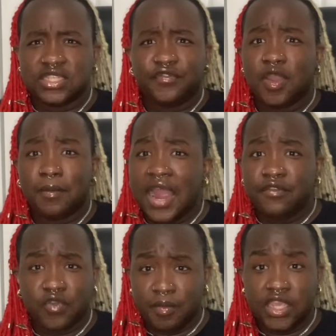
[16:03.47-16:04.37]
if you're
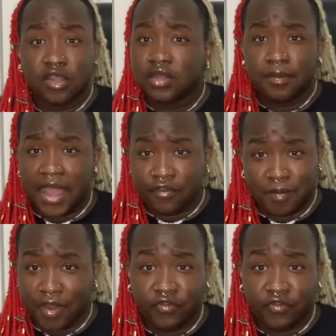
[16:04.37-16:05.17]
buying for me, you're gonna buy for my